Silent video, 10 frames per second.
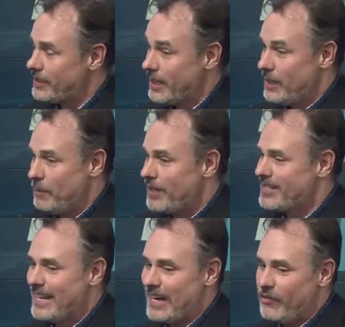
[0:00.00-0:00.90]
this, because
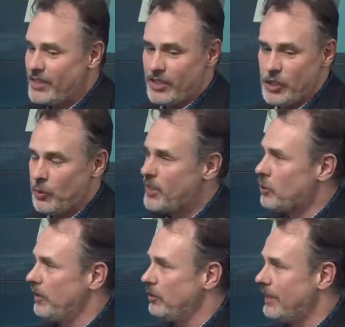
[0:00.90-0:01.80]
in every situation
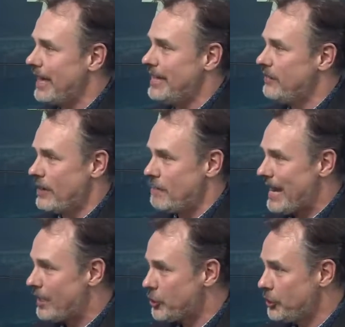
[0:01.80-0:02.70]
where you look at even a
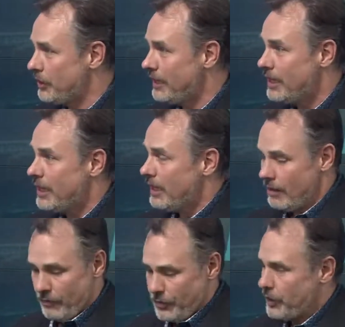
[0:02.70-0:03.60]
mass shooting,
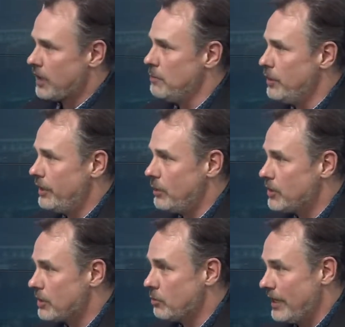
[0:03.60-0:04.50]
the community
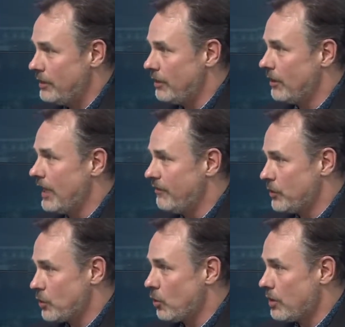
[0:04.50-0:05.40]
was in their life
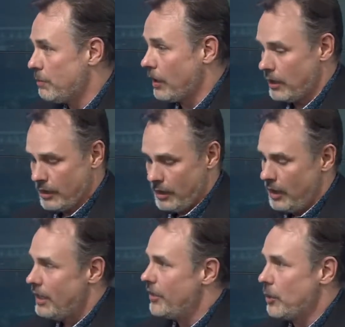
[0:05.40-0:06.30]
was torn apart.
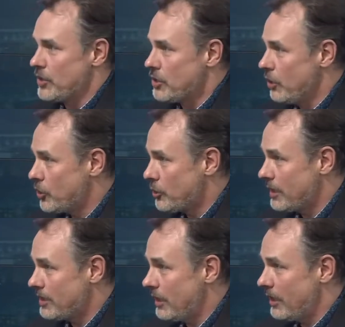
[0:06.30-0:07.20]
There was no
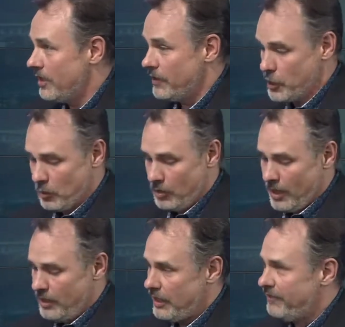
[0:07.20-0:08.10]
trust in that individual.
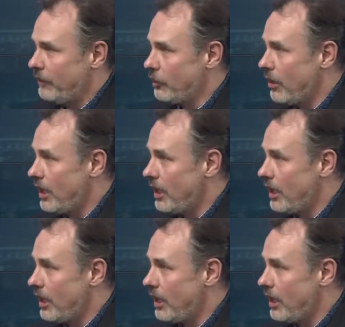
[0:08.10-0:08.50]
They felt